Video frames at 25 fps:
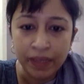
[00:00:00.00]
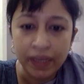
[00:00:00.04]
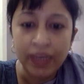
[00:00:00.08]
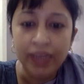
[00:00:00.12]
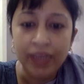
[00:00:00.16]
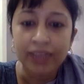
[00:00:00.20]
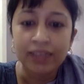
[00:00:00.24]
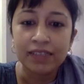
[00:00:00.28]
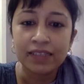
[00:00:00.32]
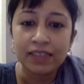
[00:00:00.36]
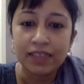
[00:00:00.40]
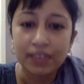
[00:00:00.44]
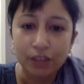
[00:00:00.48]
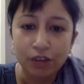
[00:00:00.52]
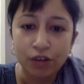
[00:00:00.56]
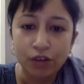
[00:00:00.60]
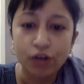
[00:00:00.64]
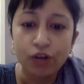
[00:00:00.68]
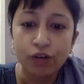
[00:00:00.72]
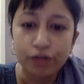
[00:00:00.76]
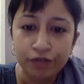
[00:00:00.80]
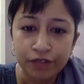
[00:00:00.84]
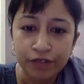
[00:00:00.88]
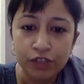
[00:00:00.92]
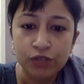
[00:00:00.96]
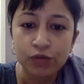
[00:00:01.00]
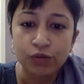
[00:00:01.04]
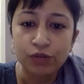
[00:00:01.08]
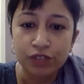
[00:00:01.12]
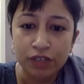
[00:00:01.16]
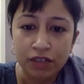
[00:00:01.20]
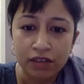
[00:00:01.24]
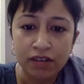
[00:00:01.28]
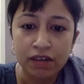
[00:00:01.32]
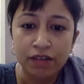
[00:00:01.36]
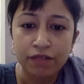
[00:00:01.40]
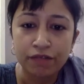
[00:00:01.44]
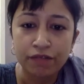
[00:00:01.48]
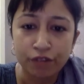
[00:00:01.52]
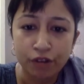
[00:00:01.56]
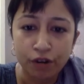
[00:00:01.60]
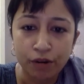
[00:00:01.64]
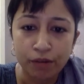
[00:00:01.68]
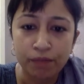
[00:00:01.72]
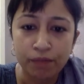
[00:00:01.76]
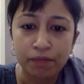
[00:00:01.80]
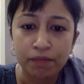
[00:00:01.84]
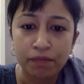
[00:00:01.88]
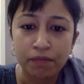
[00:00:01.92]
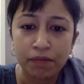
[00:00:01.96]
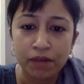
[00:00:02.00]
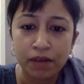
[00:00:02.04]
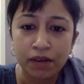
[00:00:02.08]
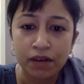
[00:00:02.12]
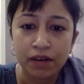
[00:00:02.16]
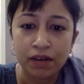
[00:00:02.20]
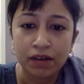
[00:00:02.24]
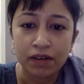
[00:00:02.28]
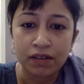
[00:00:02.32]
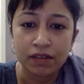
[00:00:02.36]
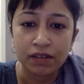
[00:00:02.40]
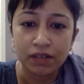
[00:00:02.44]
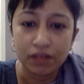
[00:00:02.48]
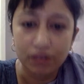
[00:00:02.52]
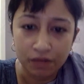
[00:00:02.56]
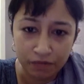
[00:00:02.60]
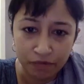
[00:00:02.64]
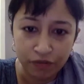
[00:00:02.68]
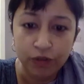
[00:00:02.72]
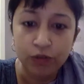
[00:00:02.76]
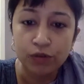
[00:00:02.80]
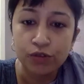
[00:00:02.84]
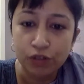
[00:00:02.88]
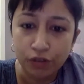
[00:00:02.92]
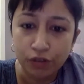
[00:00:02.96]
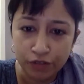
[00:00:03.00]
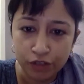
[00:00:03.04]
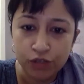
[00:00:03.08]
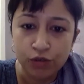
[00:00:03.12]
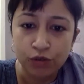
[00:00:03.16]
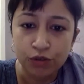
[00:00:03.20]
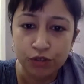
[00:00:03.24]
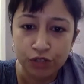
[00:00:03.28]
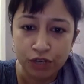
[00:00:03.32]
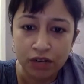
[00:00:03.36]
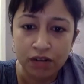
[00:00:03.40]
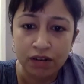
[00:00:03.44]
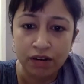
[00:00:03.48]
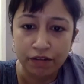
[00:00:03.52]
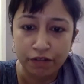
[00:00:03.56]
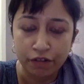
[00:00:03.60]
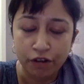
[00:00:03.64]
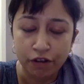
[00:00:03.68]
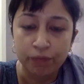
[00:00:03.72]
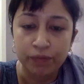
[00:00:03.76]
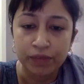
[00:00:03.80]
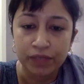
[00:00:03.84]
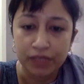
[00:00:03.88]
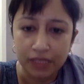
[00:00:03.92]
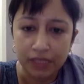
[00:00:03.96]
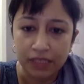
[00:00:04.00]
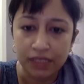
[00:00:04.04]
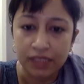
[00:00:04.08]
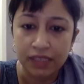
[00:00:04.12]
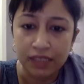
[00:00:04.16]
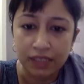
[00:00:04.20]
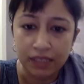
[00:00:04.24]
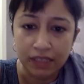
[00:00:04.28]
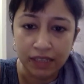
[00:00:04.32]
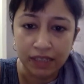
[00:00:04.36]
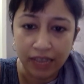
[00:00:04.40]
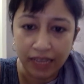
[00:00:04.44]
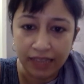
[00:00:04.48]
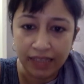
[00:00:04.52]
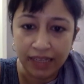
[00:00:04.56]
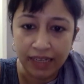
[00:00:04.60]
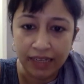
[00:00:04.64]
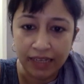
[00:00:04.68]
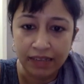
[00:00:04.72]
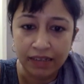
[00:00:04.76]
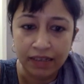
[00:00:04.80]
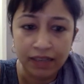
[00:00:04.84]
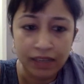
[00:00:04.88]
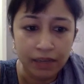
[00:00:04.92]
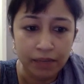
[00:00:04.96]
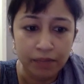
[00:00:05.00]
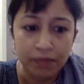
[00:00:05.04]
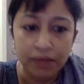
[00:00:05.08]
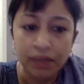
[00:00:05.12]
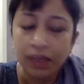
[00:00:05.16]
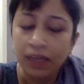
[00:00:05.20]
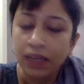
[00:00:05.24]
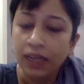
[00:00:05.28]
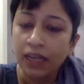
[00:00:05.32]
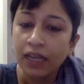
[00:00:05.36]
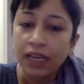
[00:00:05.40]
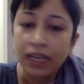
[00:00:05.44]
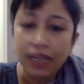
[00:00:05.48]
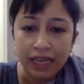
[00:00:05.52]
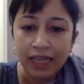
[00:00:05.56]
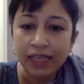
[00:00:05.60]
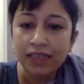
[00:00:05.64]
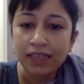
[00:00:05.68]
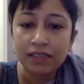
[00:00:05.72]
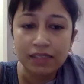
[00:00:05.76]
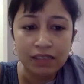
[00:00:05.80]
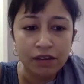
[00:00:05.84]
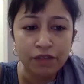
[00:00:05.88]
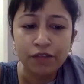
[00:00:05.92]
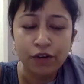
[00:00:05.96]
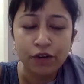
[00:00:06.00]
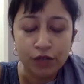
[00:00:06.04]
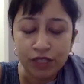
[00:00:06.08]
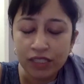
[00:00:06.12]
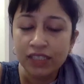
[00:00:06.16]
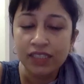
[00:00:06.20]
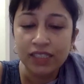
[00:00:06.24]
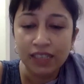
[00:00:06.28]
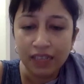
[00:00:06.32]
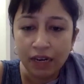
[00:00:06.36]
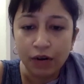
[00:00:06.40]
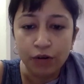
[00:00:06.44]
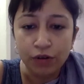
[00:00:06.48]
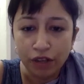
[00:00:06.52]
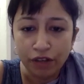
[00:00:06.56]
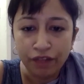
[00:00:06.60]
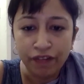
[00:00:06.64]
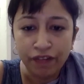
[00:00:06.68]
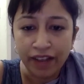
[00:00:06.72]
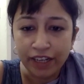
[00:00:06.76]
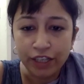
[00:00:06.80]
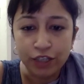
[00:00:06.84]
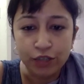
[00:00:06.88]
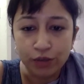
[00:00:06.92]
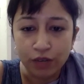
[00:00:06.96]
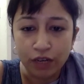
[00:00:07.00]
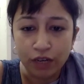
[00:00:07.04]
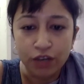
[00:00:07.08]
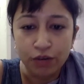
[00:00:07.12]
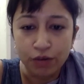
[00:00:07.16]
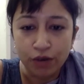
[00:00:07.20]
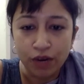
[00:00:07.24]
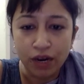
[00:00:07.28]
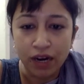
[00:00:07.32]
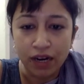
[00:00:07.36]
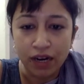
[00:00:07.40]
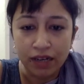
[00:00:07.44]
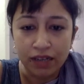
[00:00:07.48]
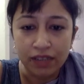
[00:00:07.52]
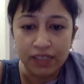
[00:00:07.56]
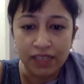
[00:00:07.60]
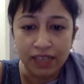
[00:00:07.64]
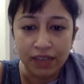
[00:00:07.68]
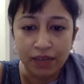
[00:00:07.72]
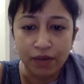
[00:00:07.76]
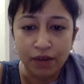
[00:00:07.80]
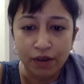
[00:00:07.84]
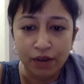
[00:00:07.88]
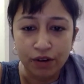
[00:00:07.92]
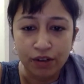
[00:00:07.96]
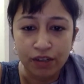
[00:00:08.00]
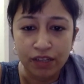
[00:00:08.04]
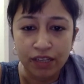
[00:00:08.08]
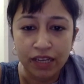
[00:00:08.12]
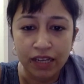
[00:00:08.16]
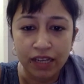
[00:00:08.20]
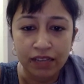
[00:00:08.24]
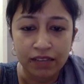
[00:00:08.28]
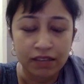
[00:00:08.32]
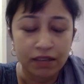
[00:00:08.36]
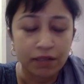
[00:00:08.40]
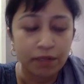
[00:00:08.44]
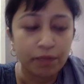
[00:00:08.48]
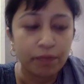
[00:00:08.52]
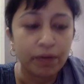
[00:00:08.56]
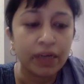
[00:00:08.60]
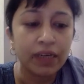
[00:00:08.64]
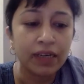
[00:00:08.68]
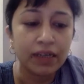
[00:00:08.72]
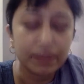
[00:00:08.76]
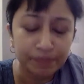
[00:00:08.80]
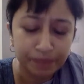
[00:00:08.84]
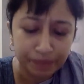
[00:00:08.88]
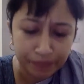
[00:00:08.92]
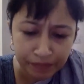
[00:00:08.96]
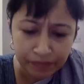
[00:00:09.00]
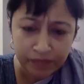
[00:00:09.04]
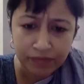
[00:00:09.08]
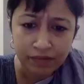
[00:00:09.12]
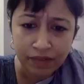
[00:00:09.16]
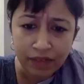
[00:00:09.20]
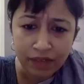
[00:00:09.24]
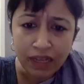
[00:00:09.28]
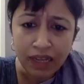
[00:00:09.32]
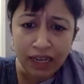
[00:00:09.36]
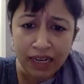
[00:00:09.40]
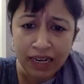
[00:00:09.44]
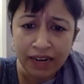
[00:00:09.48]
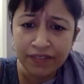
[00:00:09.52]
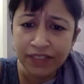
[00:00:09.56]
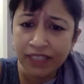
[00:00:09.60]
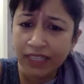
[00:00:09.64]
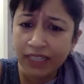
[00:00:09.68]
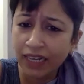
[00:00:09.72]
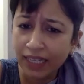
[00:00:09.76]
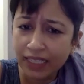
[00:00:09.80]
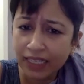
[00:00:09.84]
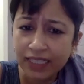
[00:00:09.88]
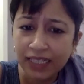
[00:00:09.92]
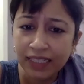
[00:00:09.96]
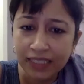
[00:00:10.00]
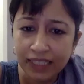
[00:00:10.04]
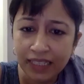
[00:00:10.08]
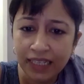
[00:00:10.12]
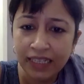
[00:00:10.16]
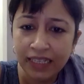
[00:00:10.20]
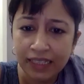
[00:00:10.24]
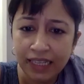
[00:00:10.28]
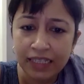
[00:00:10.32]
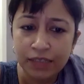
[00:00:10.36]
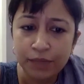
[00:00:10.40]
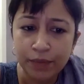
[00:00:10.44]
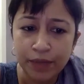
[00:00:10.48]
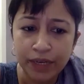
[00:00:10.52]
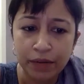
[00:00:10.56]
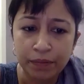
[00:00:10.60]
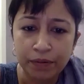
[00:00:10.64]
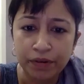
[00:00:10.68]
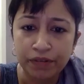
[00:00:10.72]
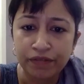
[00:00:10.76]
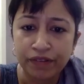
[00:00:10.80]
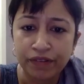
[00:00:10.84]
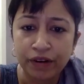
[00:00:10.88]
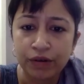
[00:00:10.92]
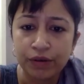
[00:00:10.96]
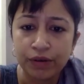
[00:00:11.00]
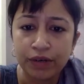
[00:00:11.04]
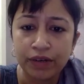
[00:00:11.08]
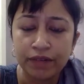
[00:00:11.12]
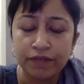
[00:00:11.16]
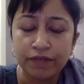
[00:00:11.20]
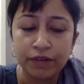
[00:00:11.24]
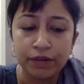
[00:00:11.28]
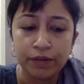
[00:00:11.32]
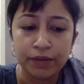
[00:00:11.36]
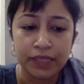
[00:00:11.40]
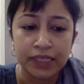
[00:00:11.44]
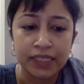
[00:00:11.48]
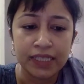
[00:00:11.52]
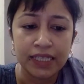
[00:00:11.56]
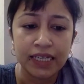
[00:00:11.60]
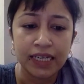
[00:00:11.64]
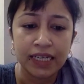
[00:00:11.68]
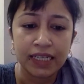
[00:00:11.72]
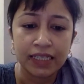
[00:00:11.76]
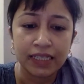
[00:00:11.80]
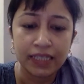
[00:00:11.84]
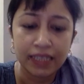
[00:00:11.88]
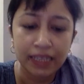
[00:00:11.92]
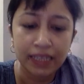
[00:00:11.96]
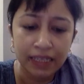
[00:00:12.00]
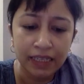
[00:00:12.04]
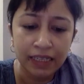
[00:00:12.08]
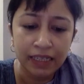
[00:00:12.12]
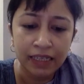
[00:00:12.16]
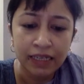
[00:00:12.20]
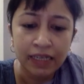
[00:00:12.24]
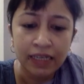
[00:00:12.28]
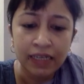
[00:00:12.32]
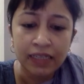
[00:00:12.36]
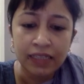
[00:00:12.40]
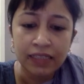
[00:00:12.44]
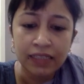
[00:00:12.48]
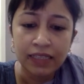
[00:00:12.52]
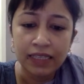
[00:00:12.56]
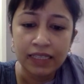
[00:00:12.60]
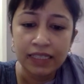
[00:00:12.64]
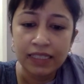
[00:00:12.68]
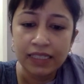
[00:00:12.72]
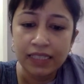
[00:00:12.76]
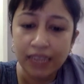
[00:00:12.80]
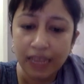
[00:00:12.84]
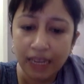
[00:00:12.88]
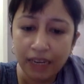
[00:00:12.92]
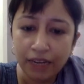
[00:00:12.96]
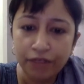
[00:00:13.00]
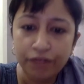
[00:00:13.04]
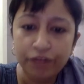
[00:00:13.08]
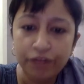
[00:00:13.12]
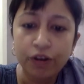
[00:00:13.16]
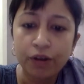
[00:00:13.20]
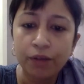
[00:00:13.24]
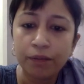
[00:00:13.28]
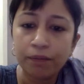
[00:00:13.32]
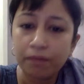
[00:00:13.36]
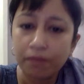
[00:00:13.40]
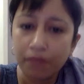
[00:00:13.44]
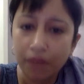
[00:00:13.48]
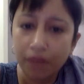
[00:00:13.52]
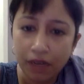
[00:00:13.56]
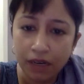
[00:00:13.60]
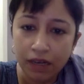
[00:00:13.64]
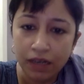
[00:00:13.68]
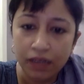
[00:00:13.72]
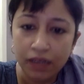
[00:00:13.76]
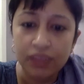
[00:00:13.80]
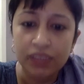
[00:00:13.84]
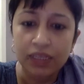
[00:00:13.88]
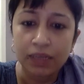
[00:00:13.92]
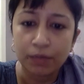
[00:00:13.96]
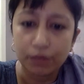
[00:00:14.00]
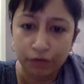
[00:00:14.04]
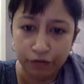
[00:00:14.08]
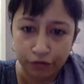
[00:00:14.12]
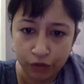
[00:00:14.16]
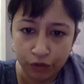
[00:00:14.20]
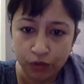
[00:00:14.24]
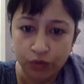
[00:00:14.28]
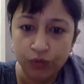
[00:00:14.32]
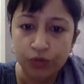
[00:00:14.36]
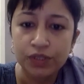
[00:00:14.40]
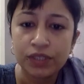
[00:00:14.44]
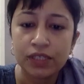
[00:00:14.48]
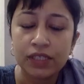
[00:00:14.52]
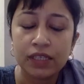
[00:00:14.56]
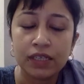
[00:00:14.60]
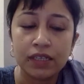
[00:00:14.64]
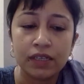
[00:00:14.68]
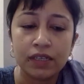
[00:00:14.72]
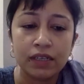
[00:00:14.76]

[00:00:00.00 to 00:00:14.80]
instead of the social reform, the views of the social reformists at that time, is, of course, it's a counterfactual. You can't say one or the other, but nevertheless, I think there's been a profound influence. And I think these take from some of those